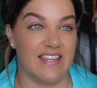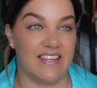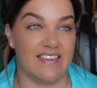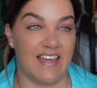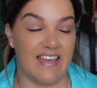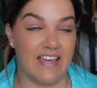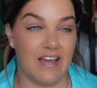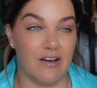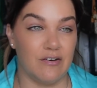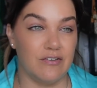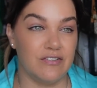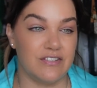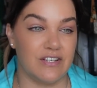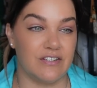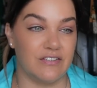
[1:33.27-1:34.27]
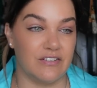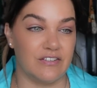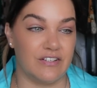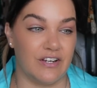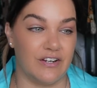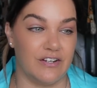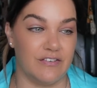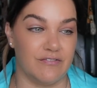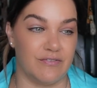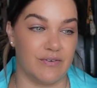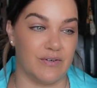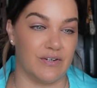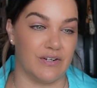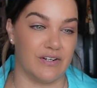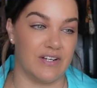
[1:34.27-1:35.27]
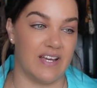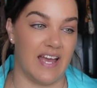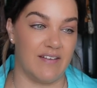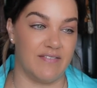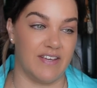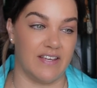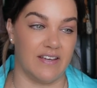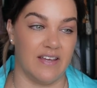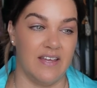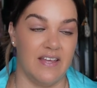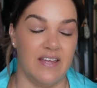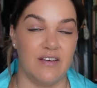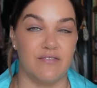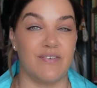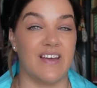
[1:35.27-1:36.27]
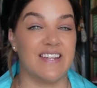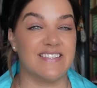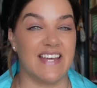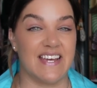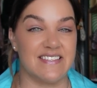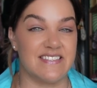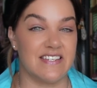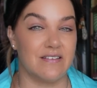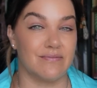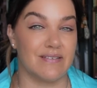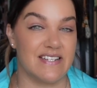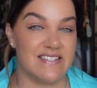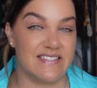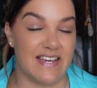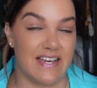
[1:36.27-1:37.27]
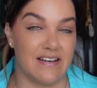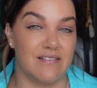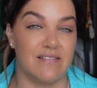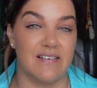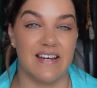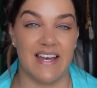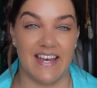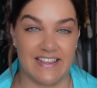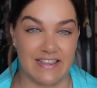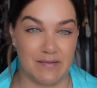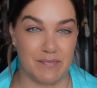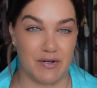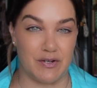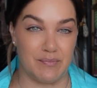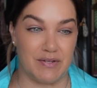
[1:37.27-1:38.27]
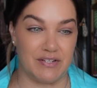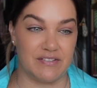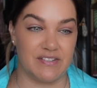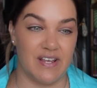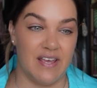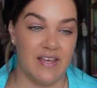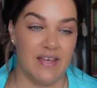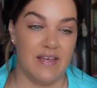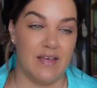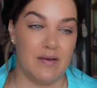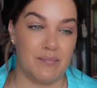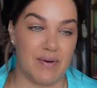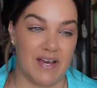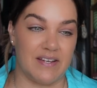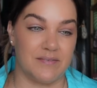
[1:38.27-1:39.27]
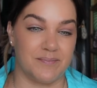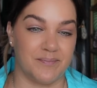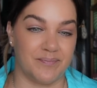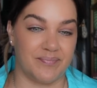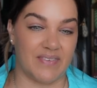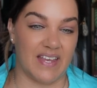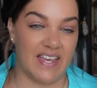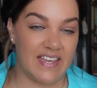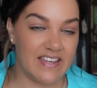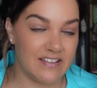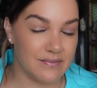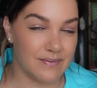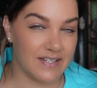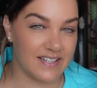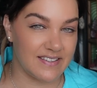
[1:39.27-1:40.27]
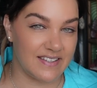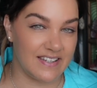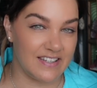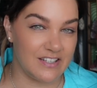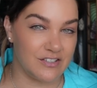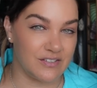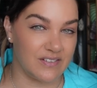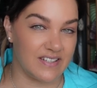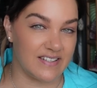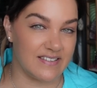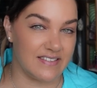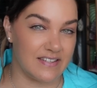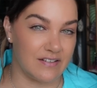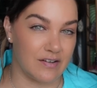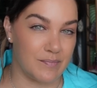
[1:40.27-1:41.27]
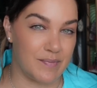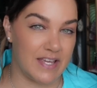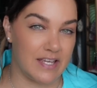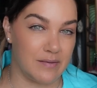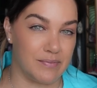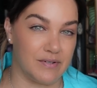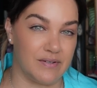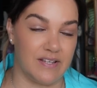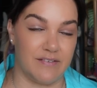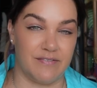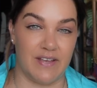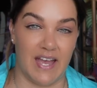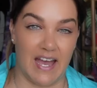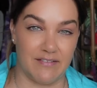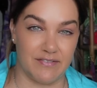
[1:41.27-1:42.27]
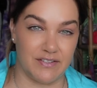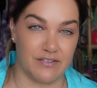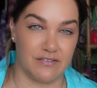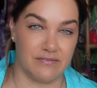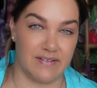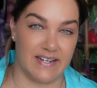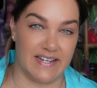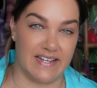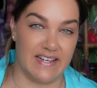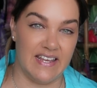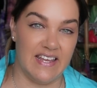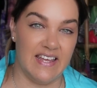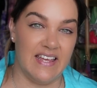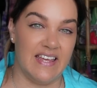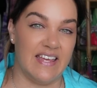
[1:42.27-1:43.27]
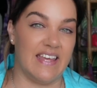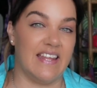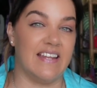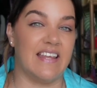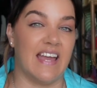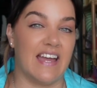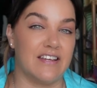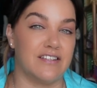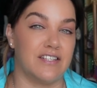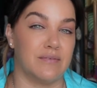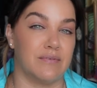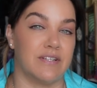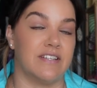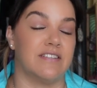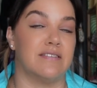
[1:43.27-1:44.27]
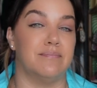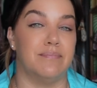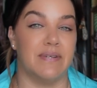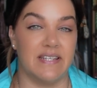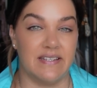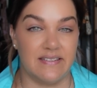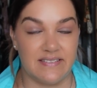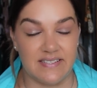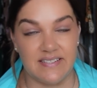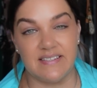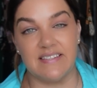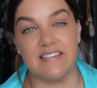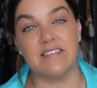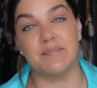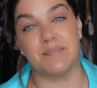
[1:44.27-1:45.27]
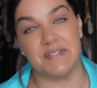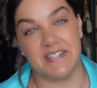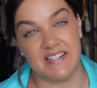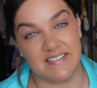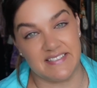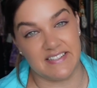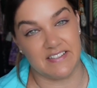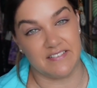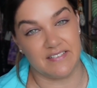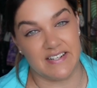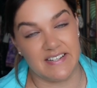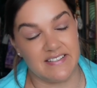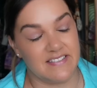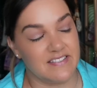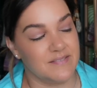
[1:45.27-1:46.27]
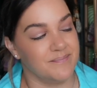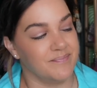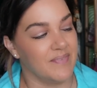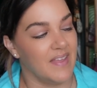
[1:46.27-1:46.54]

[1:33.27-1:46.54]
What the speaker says: They are also not known for having fantastic resale at the moment. But here's why I think you should consider a Peekaboo if you haven't already, in case you're wanting to beat this price increase.